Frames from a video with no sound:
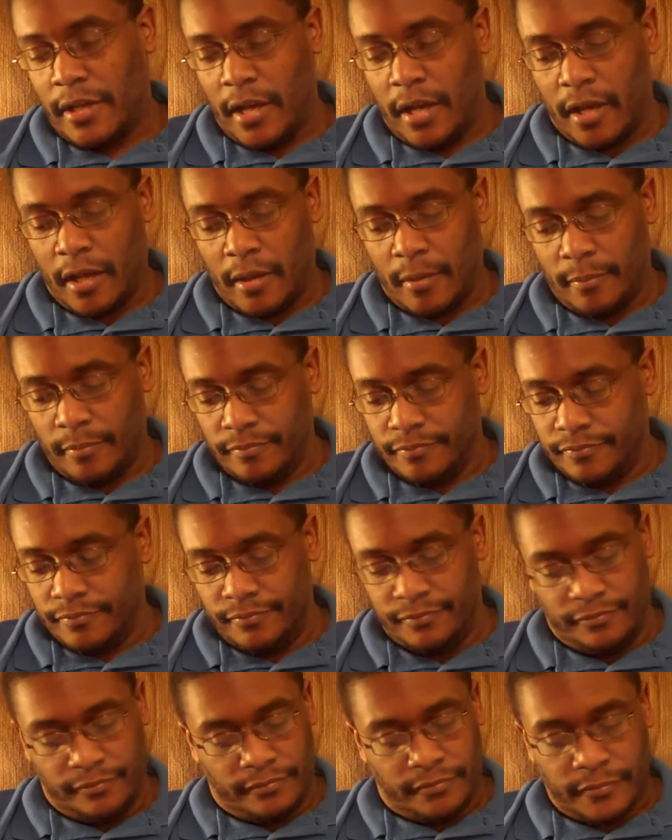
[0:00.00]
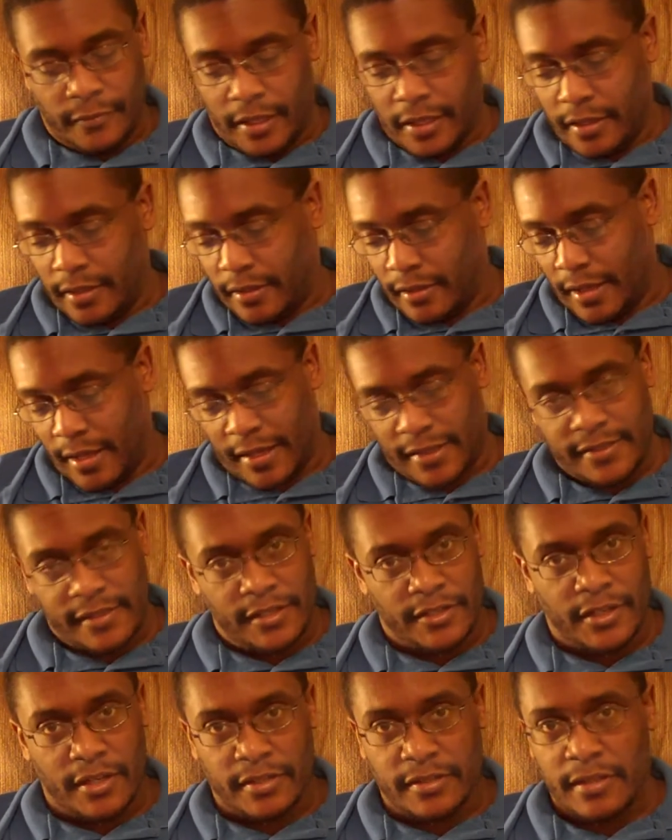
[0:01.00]
Um, and like I said,
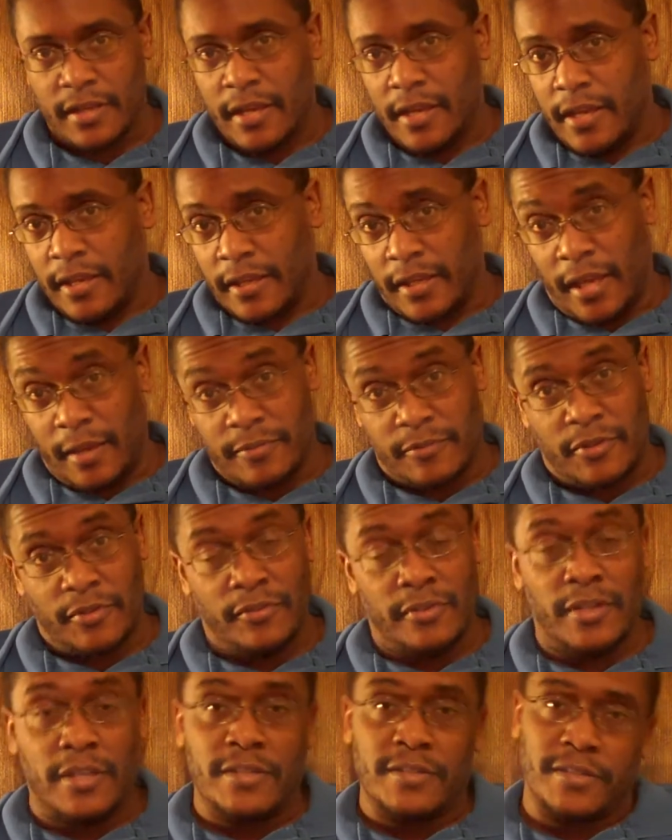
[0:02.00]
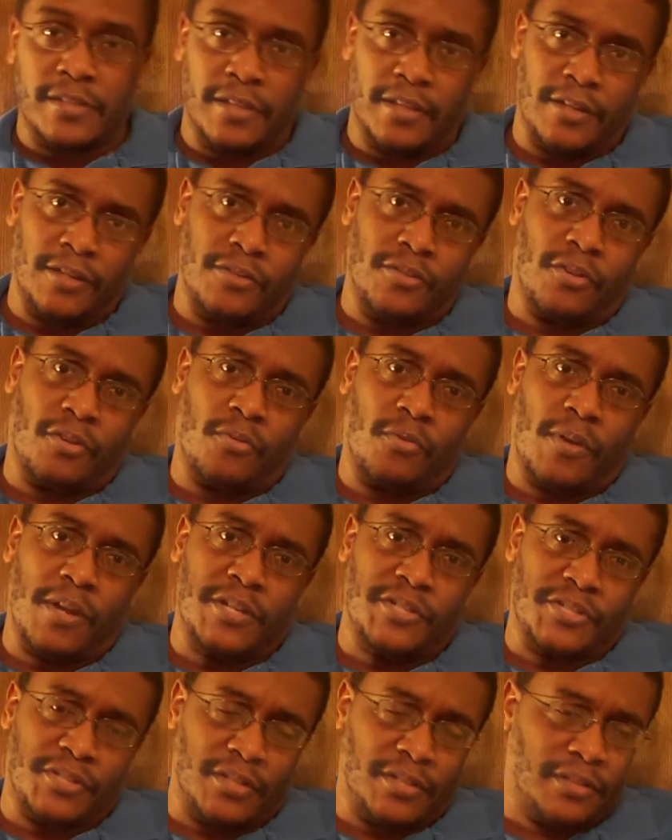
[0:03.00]
just keep tuning in, send in your
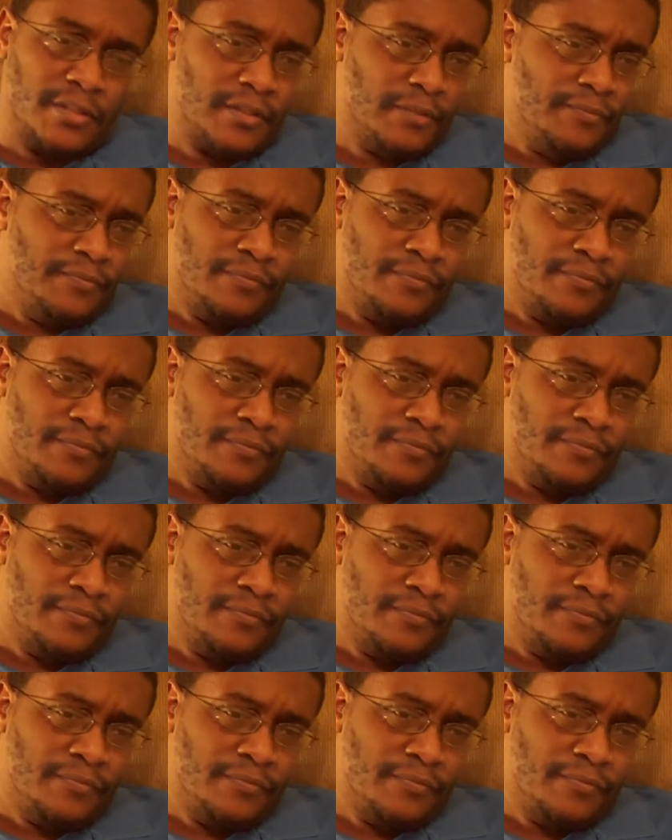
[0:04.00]
questions.